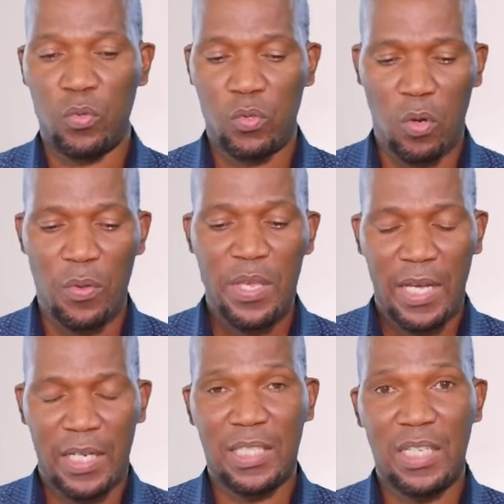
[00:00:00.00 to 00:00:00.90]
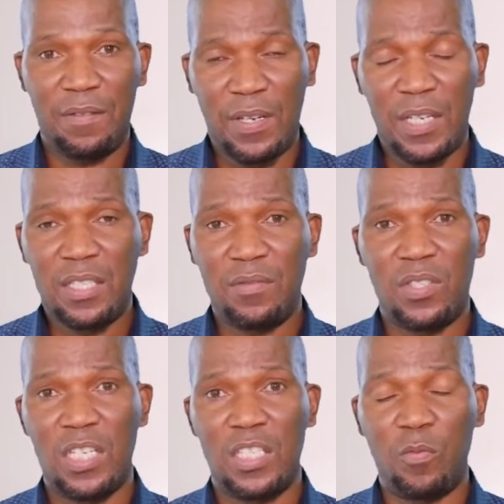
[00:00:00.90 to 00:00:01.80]
So at an effective
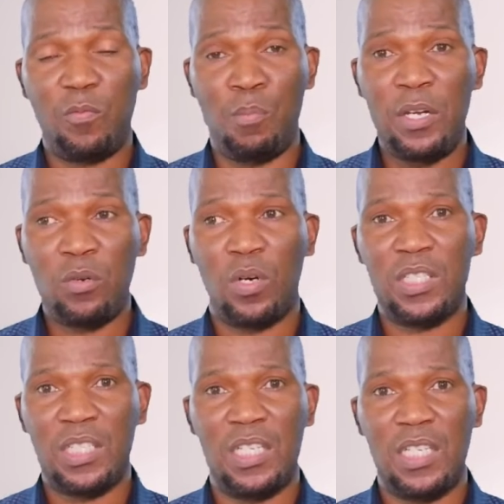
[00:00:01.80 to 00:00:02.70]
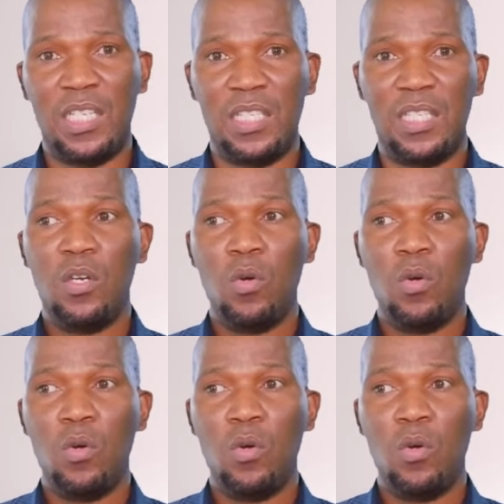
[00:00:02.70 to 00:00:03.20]
stage, the main question is,